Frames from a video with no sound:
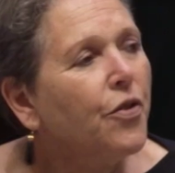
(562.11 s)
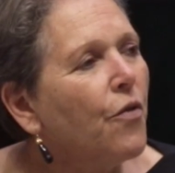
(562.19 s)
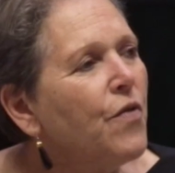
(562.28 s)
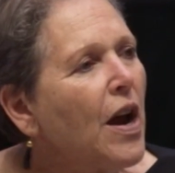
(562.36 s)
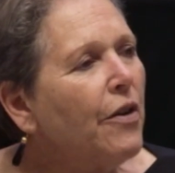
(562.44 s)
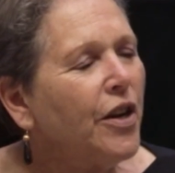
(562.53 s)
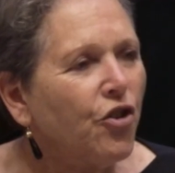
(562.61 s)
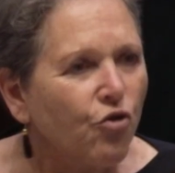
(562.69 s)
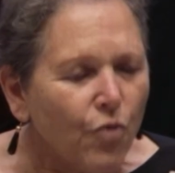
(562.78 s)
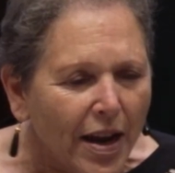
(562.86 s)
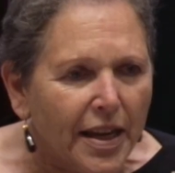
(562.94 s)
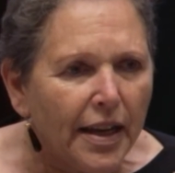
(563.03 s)
the
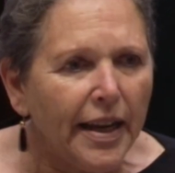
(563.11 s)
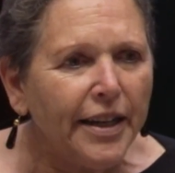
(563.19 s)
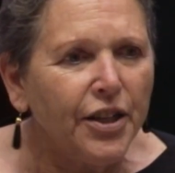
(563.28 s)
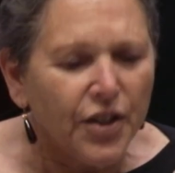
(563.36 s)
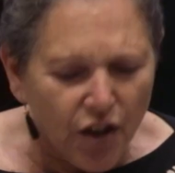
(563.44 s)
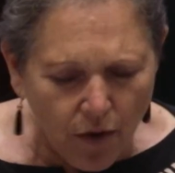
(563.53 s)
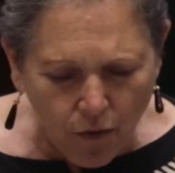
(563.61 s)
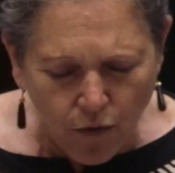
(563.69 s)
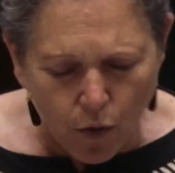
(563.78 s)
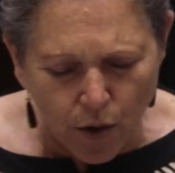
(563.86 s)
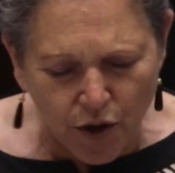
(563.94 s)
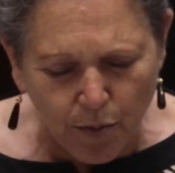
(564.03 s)
various regulators and
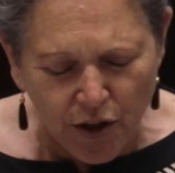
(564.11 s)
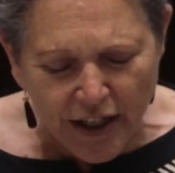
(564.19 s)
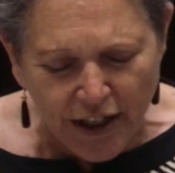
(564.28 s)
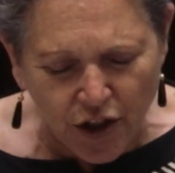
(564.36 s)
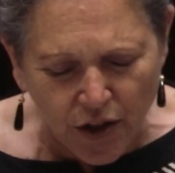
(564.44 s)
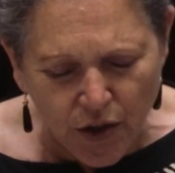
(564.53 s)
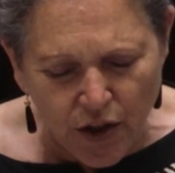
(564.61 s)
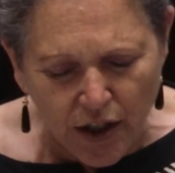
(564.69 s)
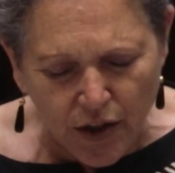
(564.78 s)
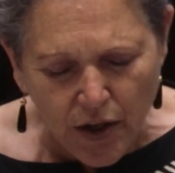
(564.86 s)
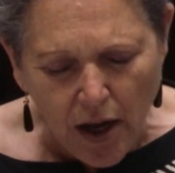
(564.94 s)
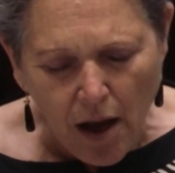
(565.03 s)
enforcement
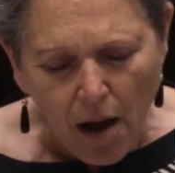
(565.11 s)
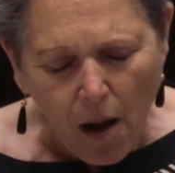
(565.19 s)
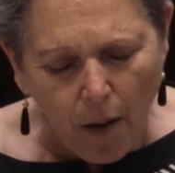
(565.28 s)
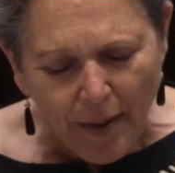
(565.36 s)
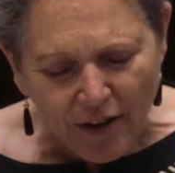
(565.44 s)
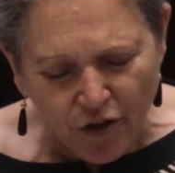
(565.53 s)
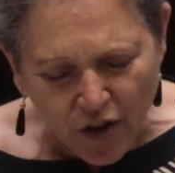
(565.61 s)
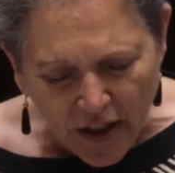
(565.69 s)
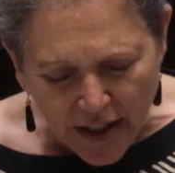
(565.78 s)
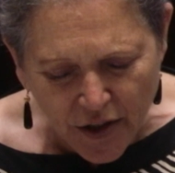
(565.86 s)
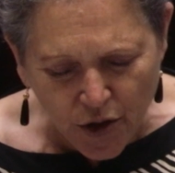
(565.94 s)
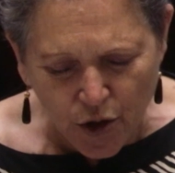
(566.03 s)
agencies are meant to
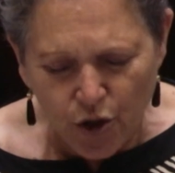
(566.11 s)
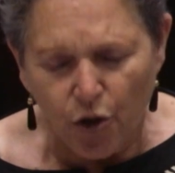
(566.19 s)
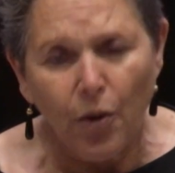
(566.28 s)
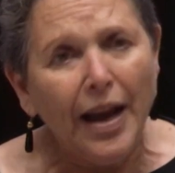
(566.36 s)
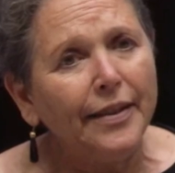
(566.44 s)
listen to.